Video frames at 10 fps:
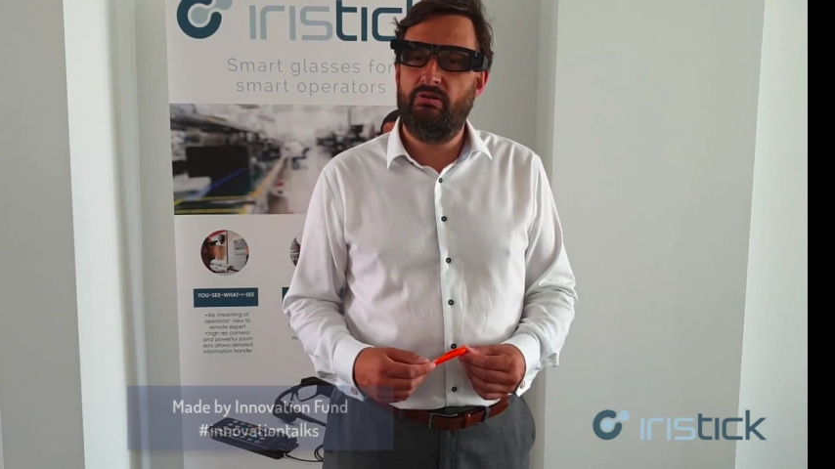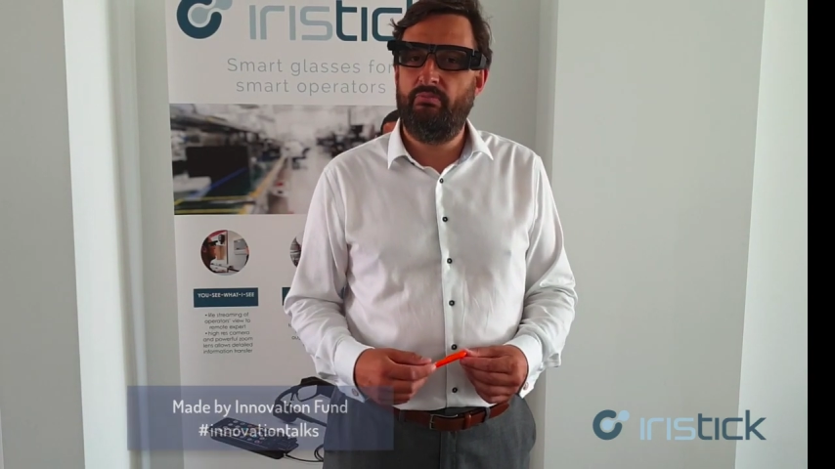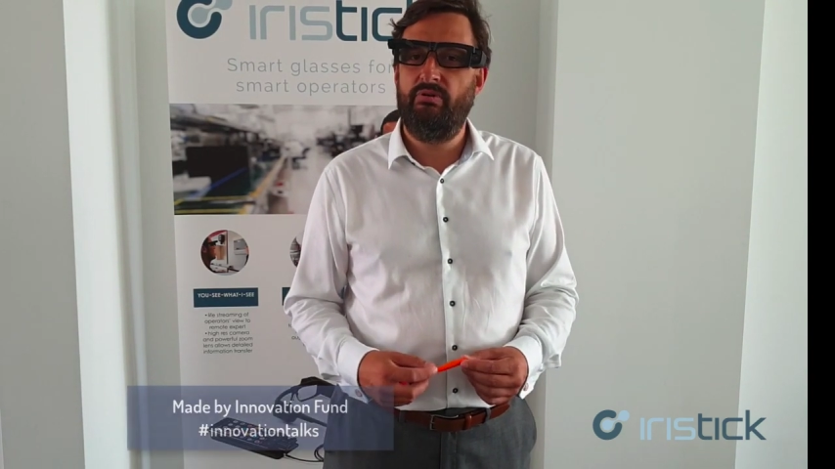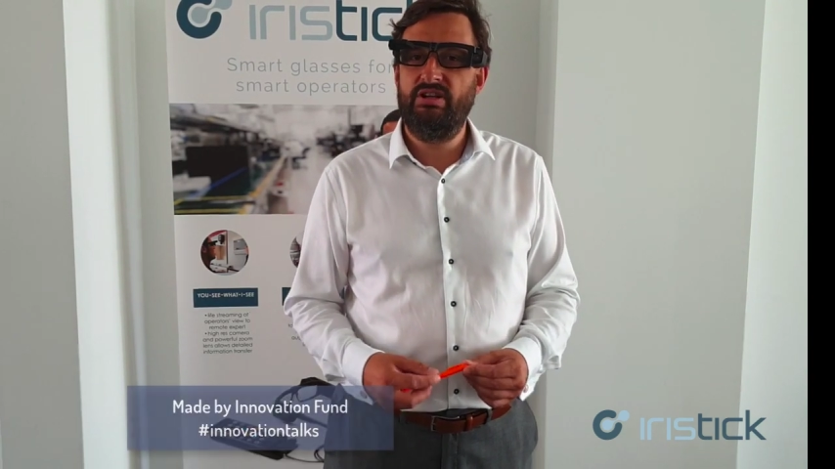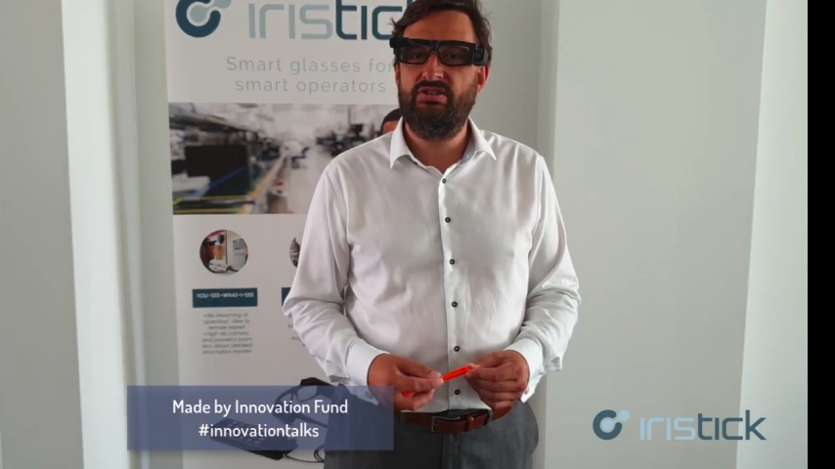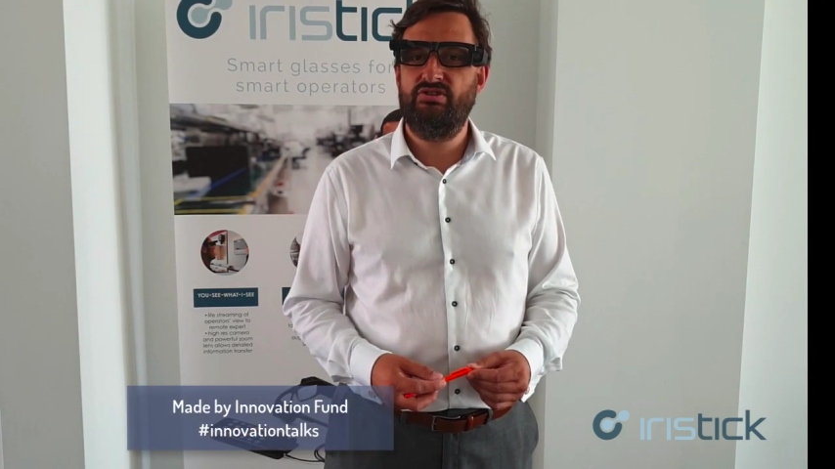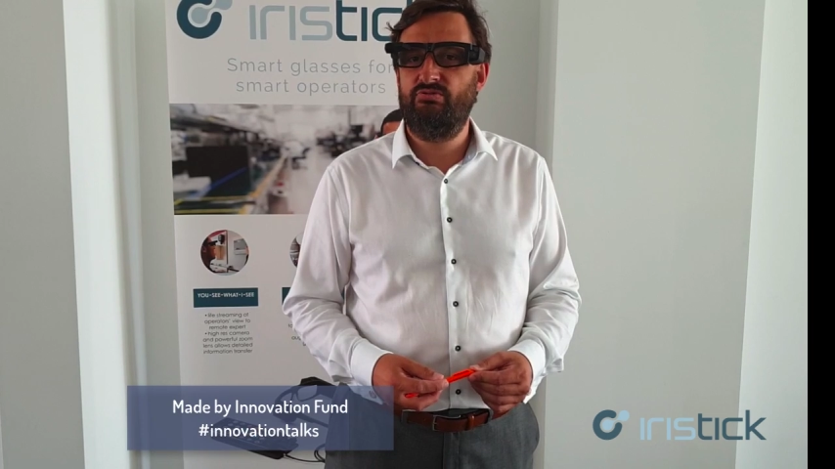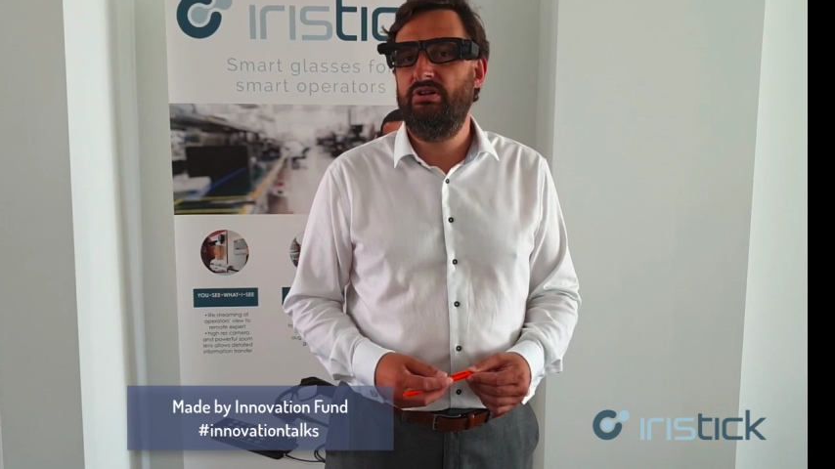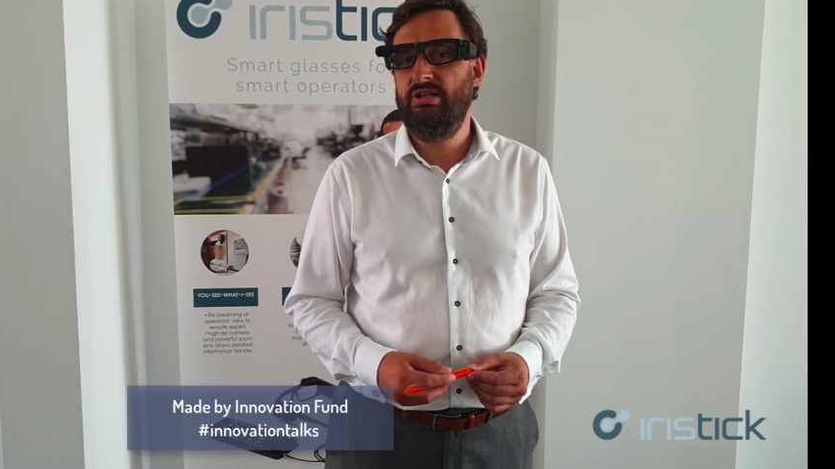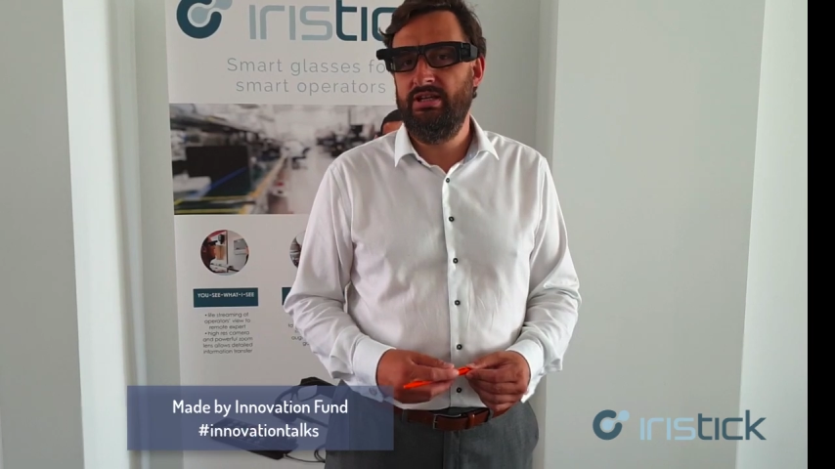operations
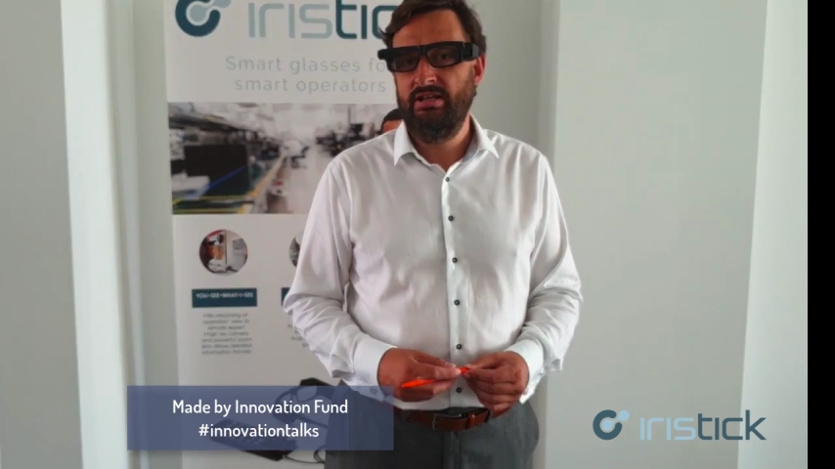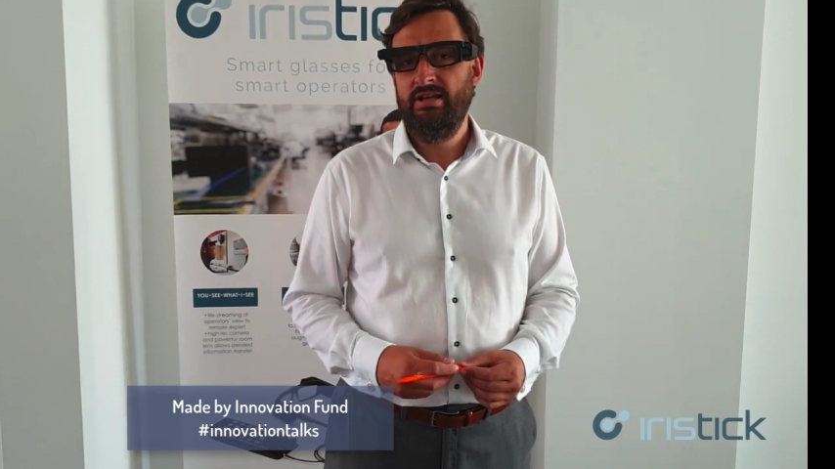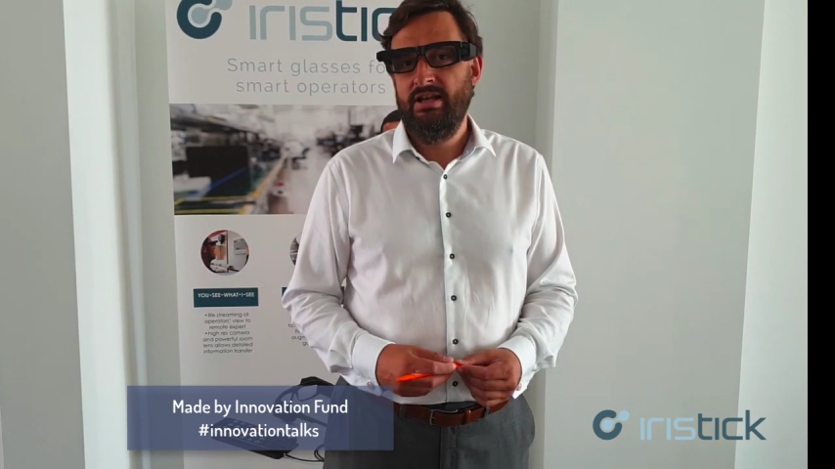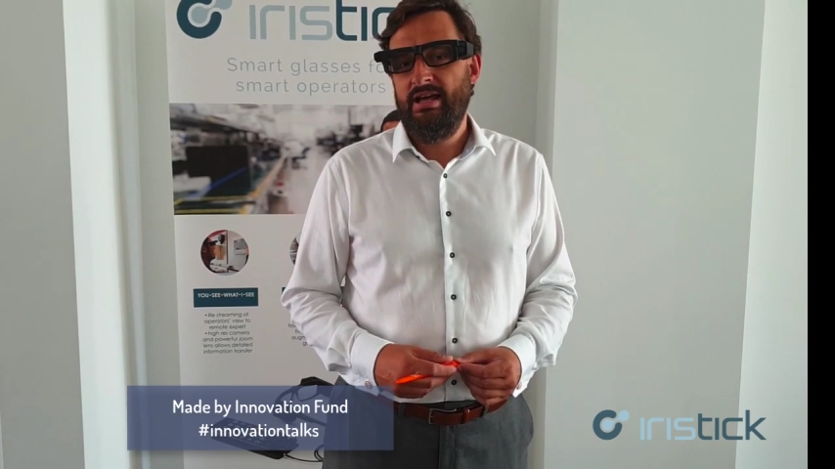running.